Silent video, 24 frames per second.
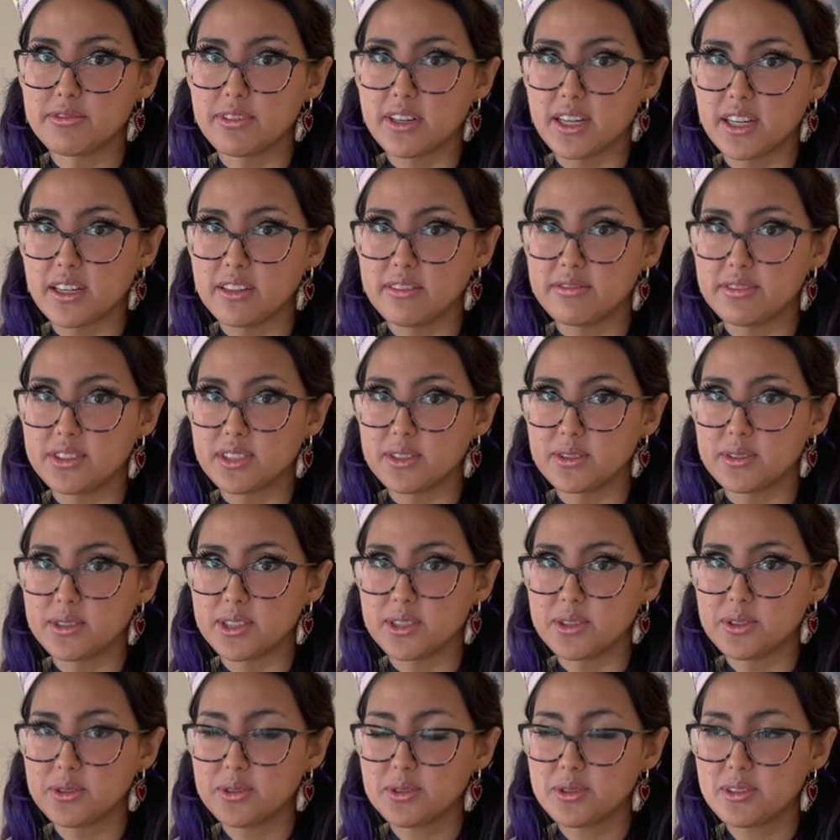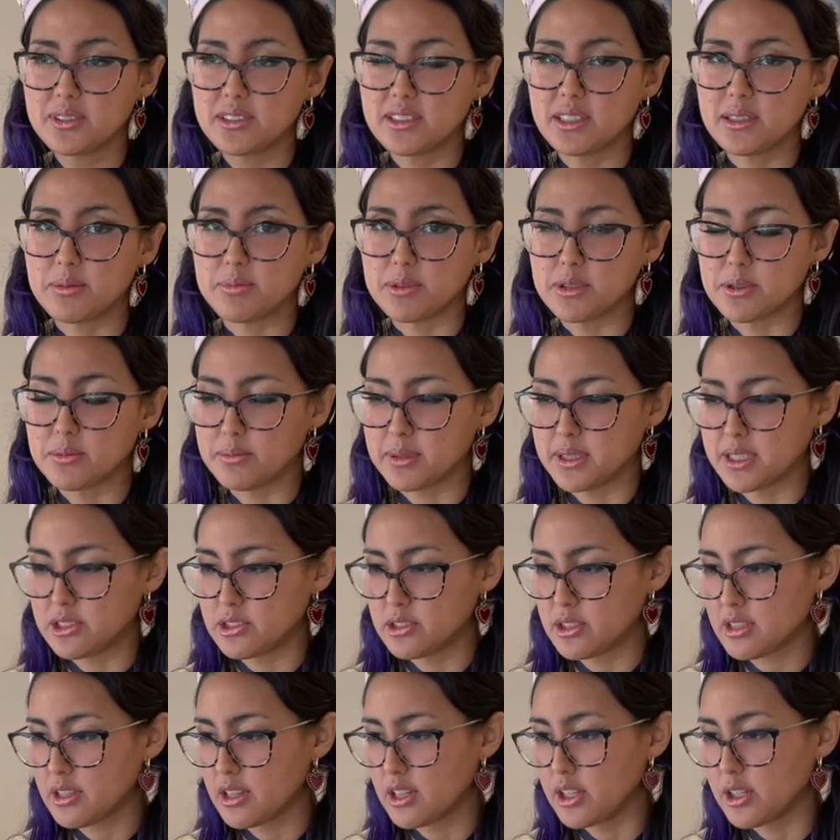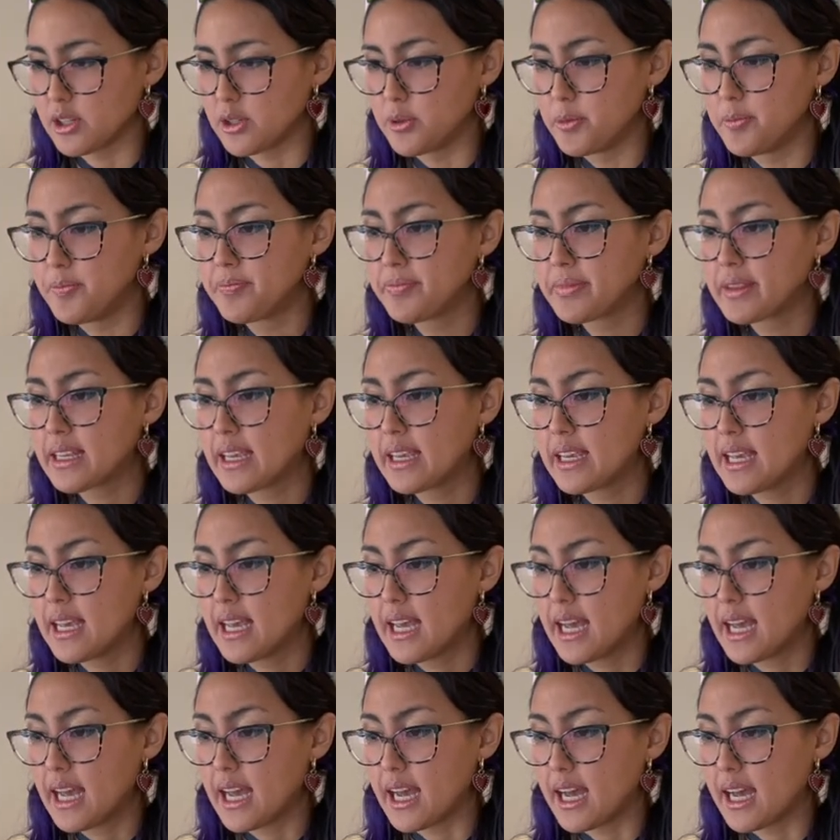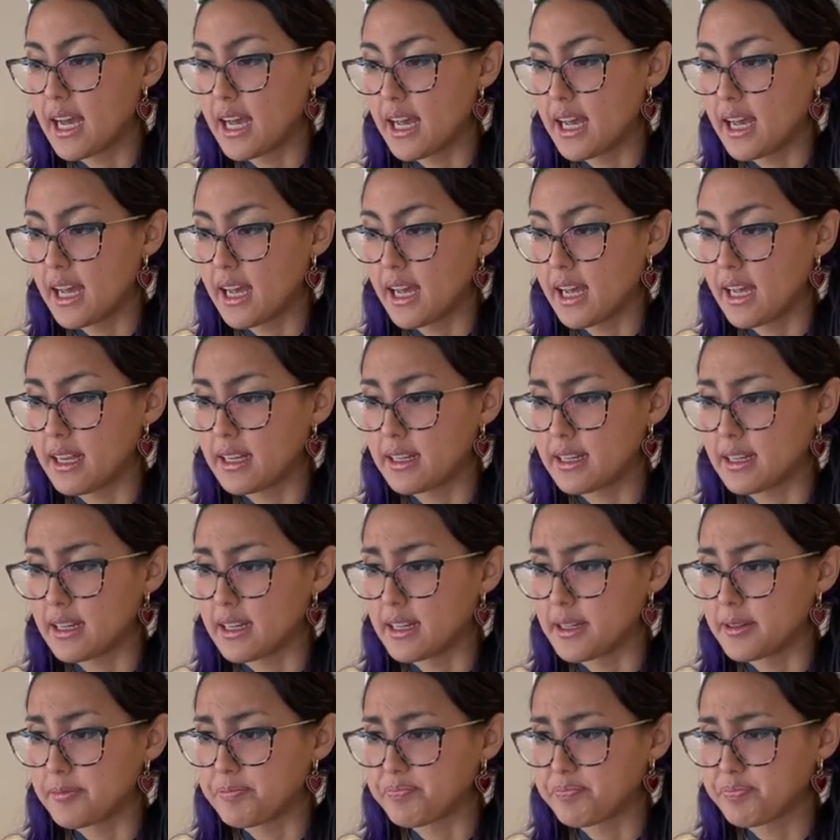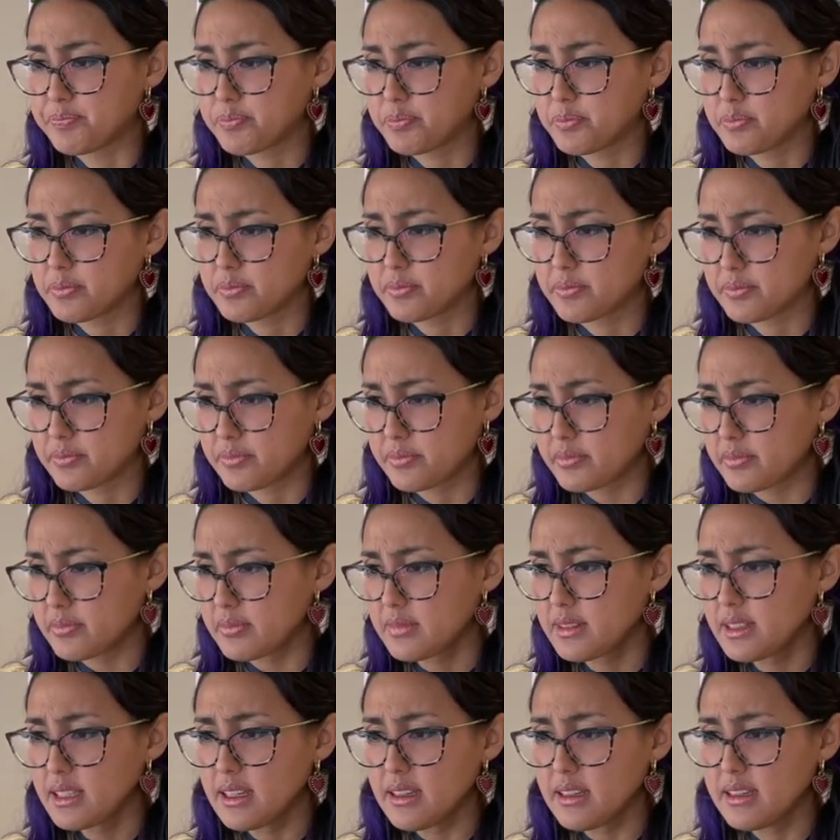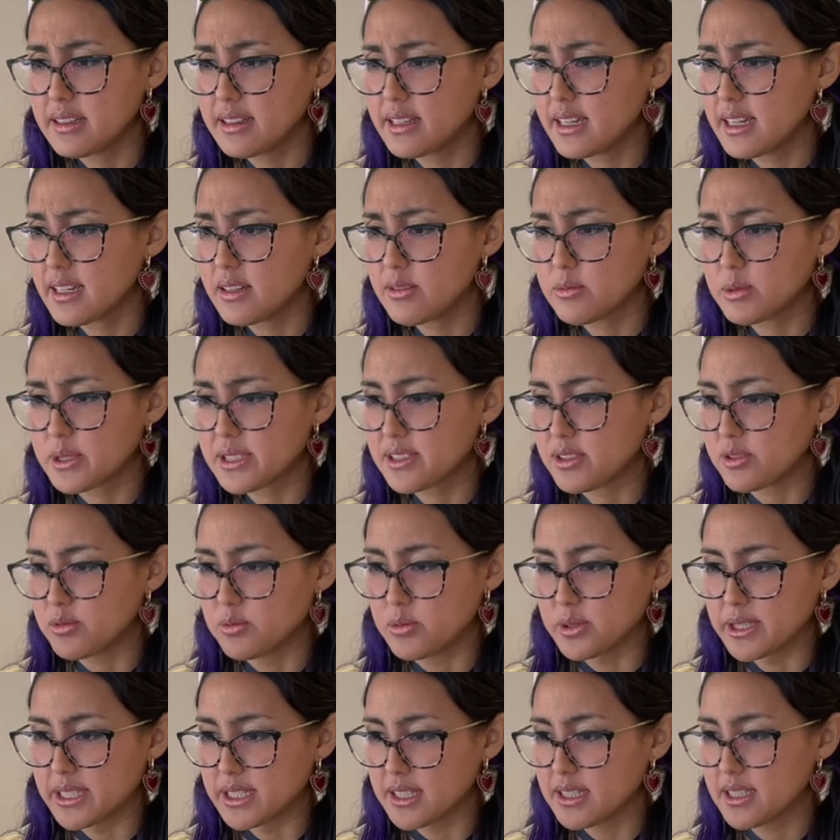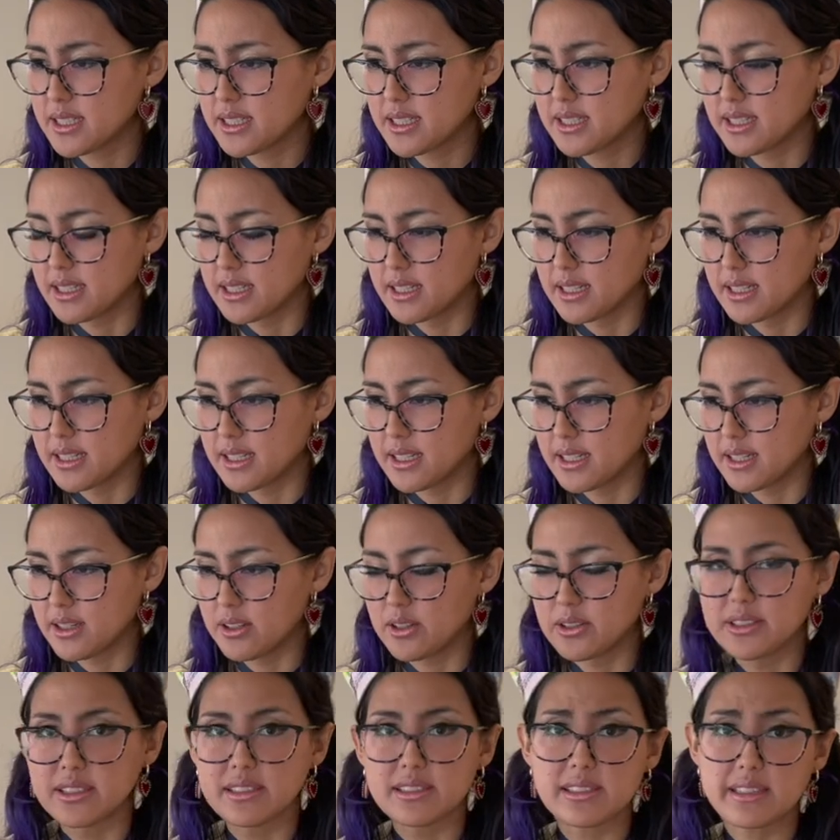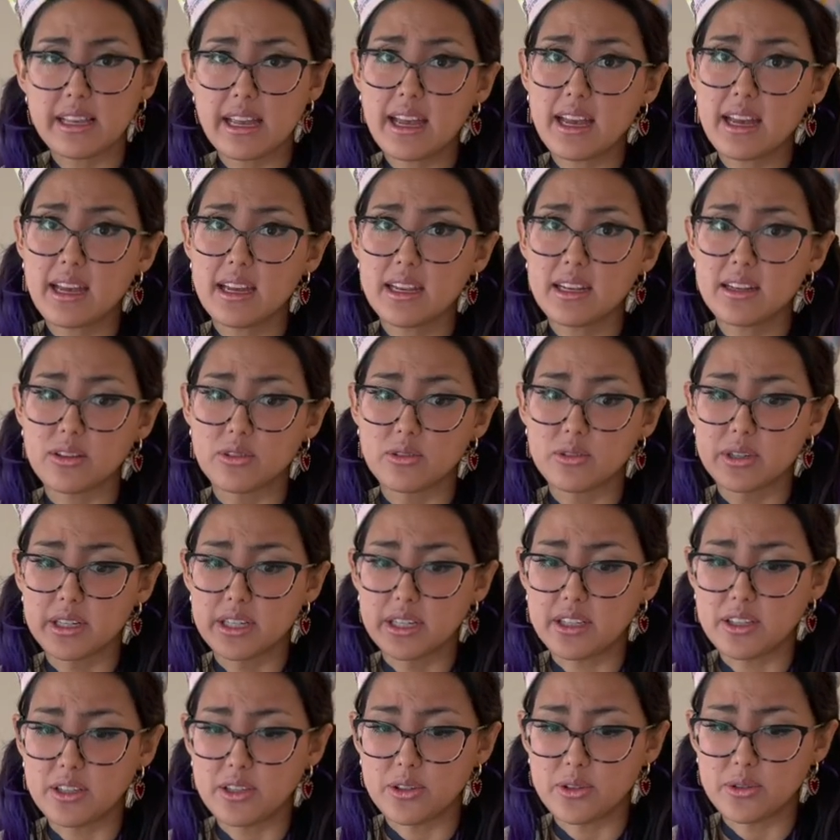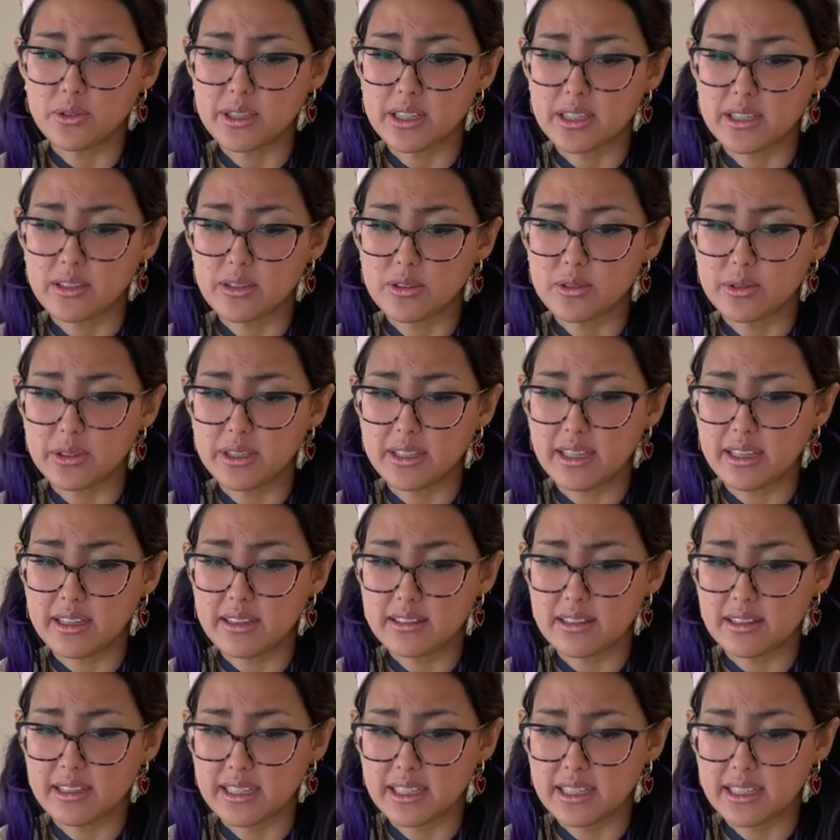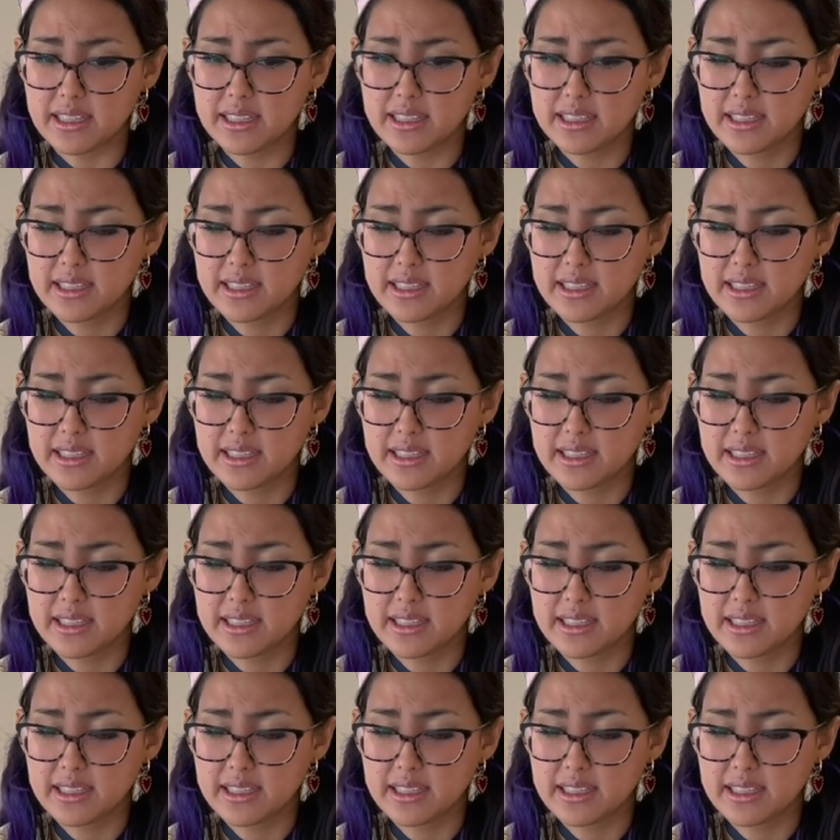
five euros. Keep your budget low. And, uh, and then once you work uh, on the stand or you can create like